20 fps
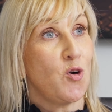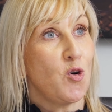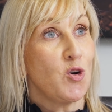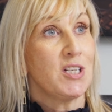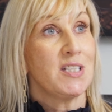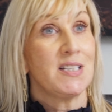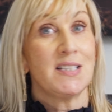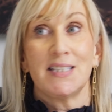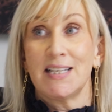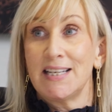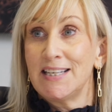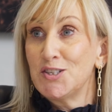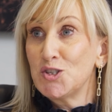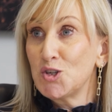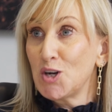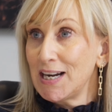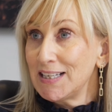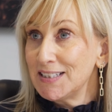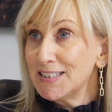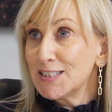honesty,
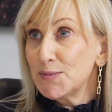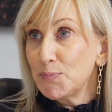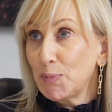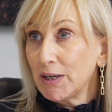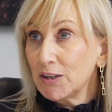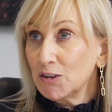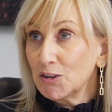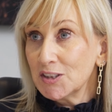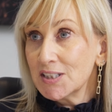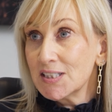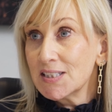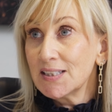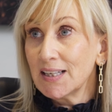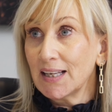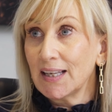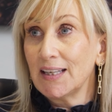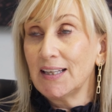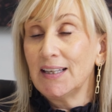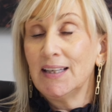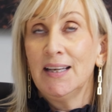
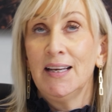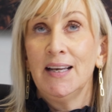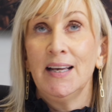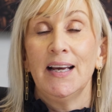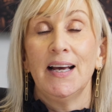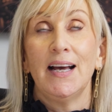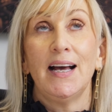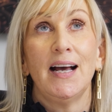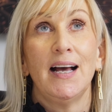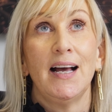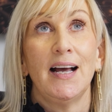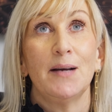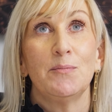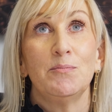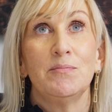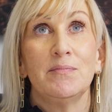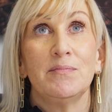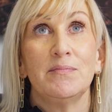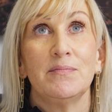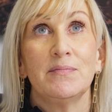transparency.
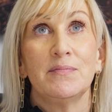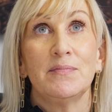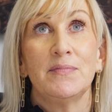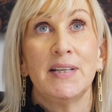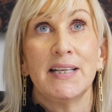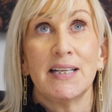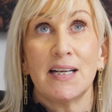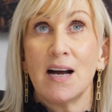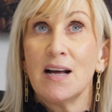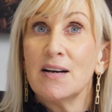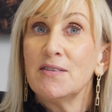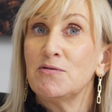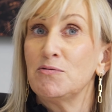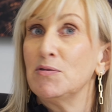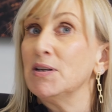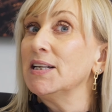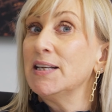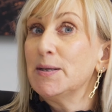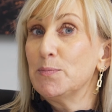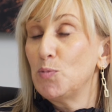They're kind of
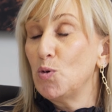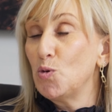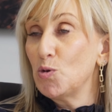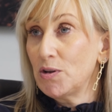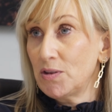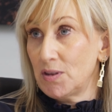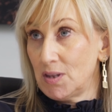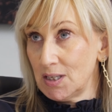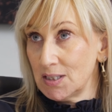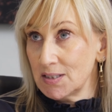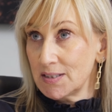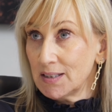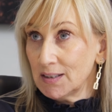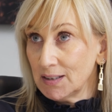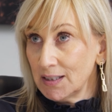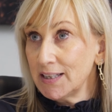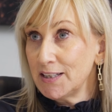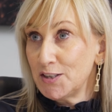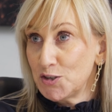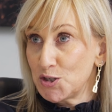really important things
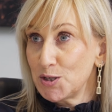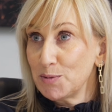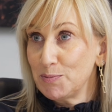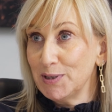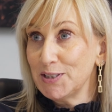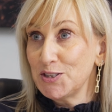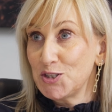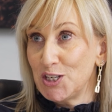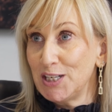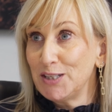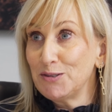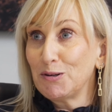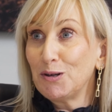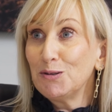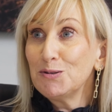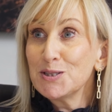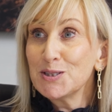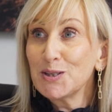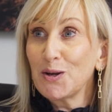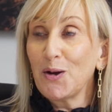in leadership in
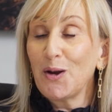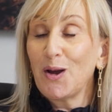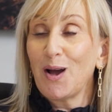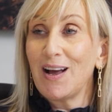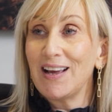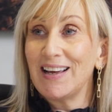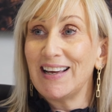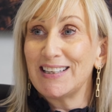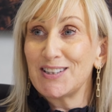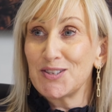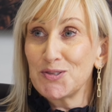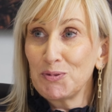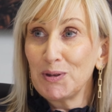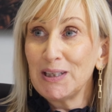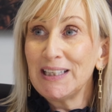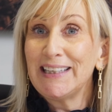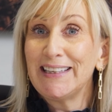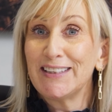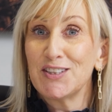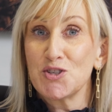general. So it's
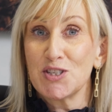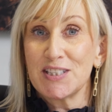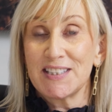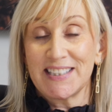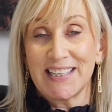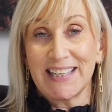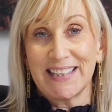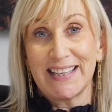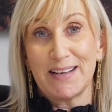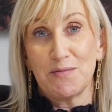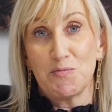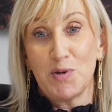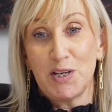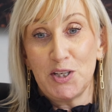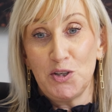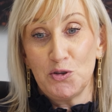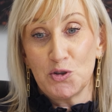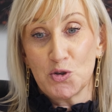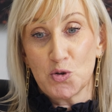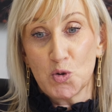really interesting that
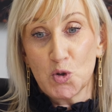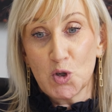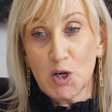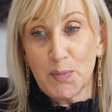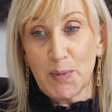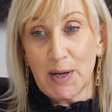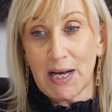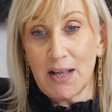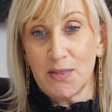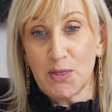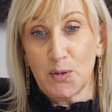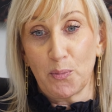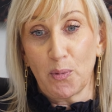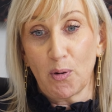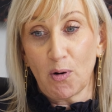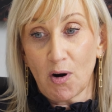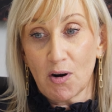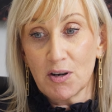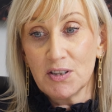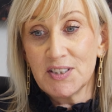when you talk about the
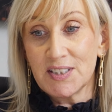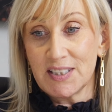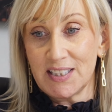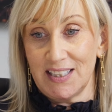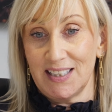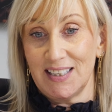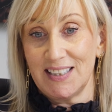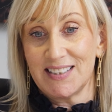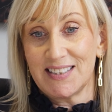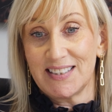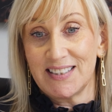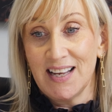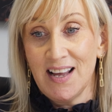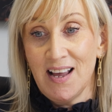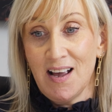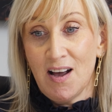process